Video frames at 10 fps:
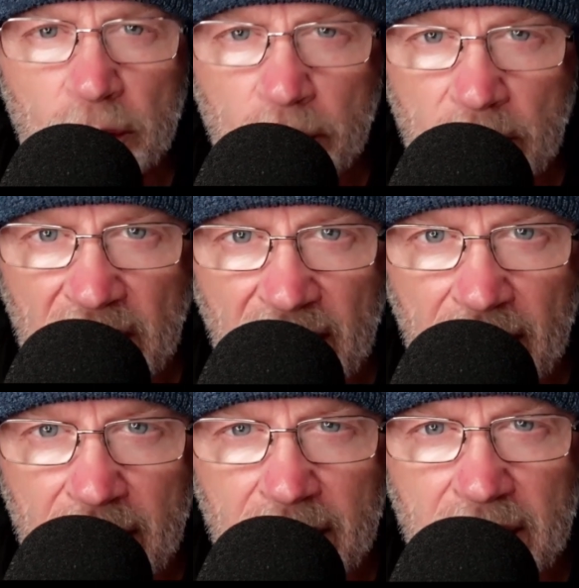You
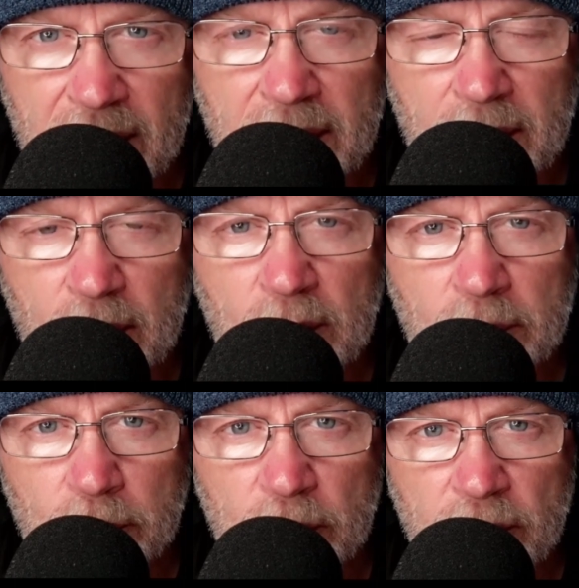can
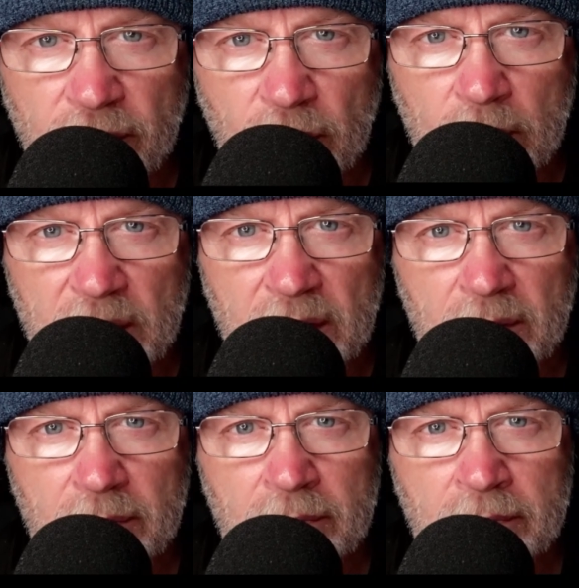move forward.
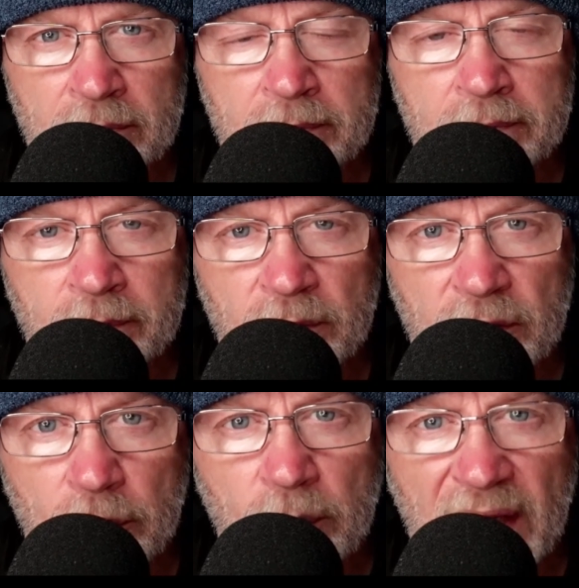
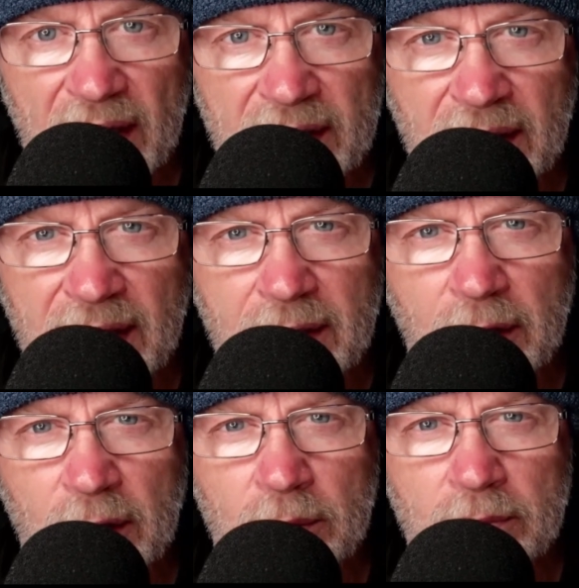You can
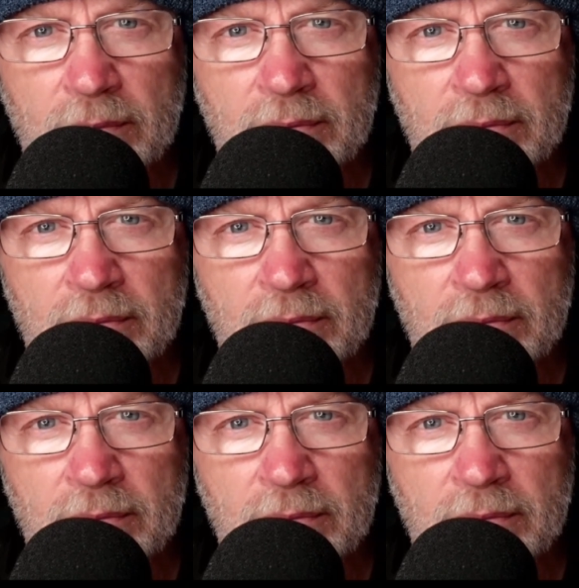let go.